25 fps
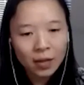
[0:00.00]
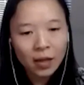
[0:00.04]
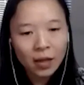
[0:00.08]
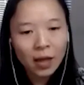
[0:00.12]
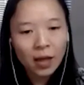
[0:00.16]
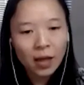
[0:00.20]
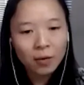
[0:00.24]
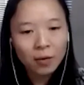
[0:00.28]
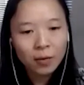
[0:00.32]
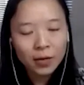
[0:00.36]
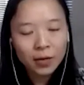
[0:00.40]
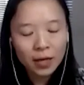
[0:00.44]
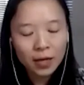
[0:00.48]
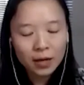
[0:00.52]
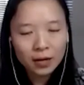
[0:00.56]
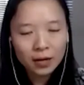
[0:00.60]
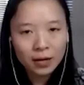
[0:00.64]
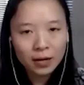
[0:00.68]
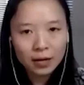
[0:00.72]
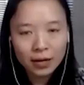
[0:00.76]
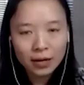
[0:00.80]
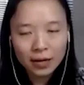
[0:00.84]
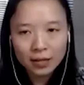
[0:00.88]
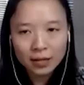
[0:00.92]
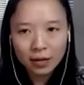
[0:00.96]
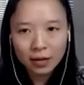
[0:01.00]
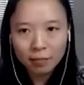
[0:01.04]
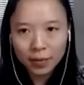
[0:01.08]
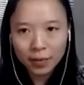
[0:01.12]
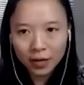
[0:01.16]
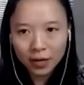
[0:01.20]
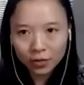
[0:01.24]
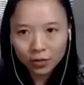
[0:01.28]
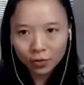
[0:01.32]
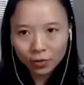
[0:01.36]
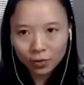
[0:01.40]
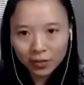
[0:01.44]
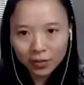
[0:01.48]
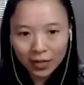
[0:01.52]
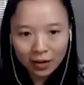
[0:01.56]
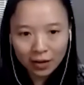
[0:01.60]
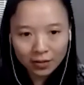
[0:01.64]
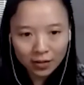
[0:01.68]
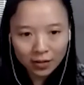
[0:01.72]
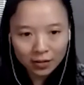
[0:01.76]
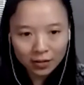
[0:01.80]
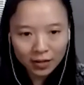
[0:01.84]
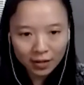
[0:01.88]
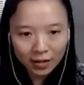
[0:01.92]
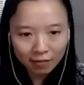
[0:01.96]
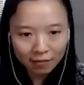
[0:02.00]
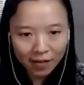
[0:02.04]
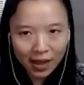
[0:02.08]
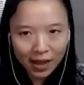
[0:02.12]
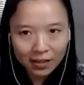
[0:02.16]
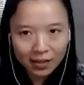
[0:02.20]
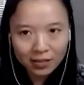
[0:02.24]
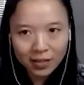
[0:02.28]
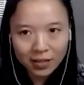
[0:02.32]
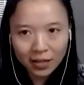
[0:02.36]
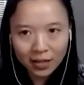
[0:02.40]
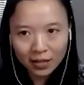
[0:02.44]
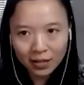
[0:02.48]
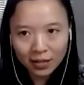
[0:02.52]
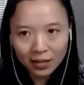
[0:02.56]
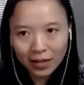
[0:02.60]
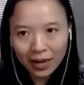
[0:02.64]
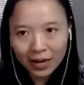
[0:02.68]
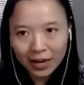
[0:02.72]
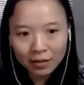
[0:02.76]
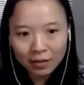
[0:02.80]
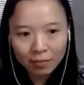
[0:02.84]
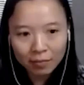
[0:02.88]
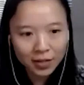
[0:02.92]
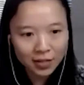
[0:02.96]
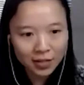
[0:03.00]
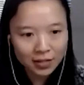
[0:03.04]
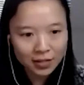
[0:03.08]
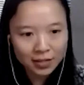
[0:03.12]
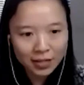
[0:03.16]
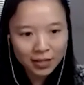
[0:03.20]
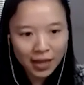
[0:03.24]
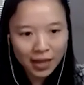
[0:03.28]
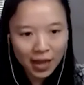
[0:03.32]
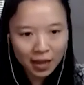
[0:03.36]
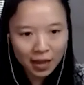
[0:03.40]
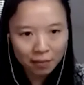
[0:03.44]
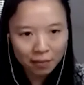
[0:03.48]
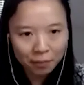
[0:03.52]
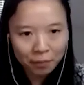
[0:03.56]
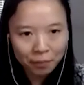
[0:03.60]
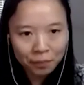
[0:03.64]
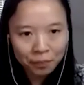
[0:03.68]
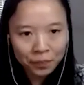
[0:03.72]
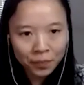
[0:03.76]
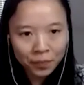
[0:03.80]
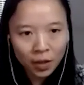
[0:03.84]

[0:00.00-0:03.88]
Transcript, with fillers: and we can collect about 2,000 events in a 90 minutes game.